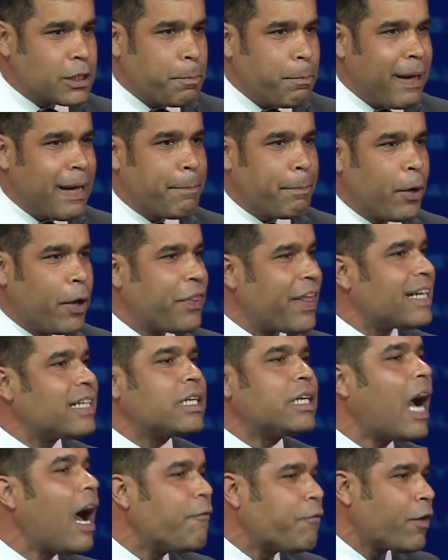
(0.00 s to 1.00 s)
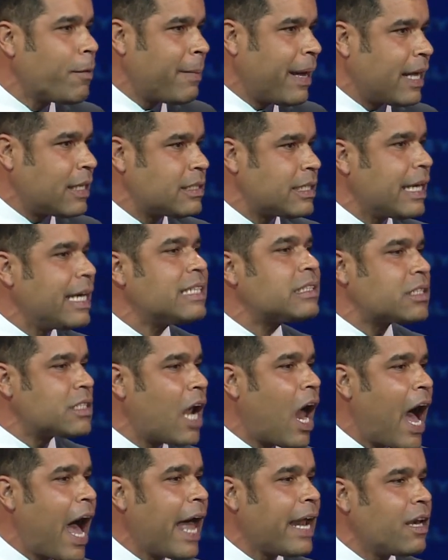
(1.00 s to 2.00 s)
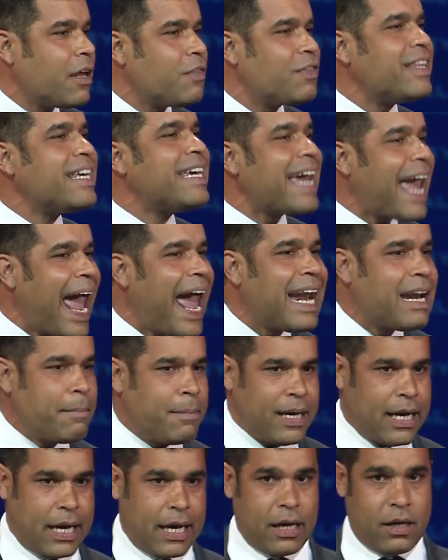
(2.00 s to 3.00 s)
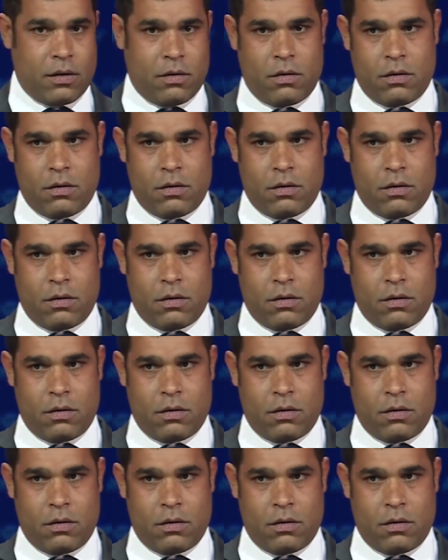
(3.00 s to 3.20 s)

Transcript: people that government is not the enemy,